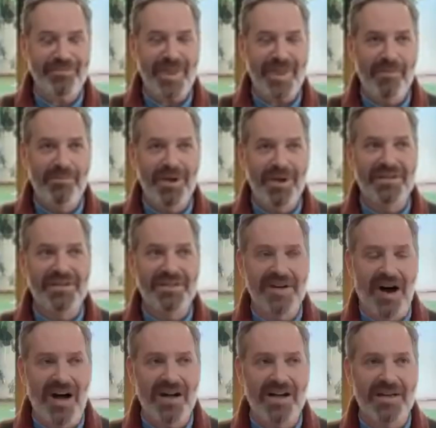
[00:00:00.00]
But the
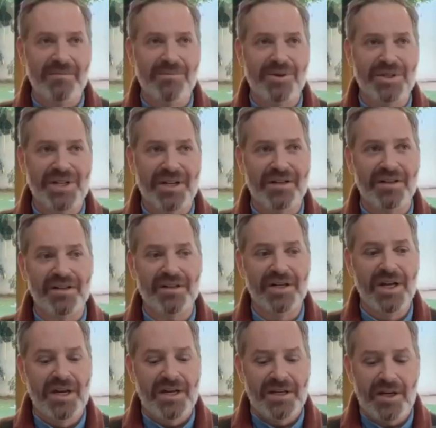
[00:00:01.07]
dog in particular,
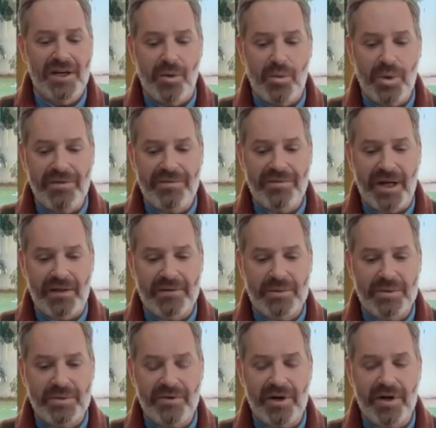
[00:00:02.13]
you know, we felt it
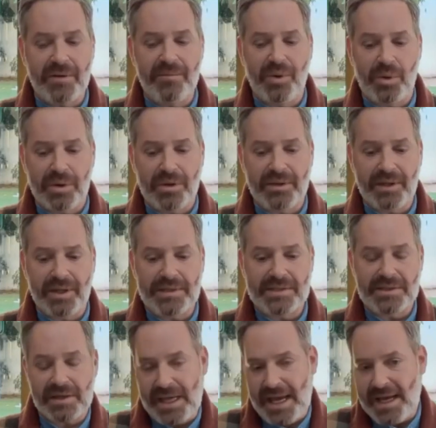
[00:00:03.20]
was very important. It's
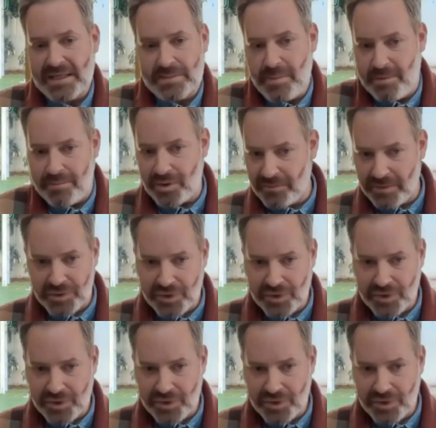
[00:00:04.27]
a cast member of the show,